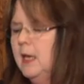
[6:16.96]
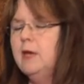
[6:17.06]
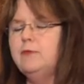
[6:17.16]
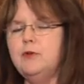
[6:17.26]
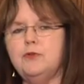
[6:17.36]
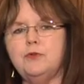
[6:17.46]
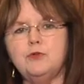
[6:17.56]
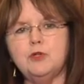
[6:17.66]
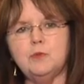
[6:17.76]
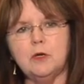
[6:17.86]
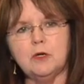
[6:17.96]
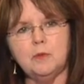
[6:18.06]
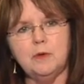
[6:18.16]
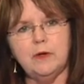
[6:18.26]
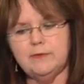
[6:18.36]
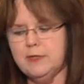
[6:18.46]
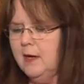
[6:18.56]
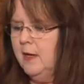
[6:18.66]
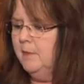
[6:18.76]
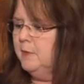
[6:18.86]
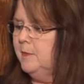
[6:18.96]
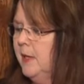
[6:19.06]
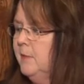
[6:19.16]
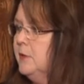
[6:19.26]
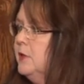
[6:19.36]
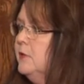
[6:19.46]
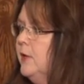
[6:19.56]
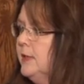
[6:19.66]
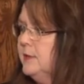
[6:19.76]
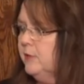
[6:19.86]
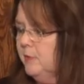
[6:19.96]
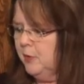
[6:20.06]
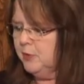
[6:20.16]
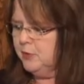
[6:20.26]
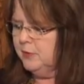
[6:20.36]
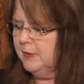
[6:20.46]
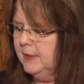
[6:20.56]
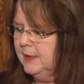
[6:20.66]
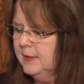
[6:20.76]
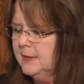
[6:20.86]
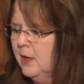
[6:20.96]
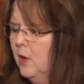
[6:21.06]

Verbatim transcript: if their social worker will have time to be able to address their emotional needs,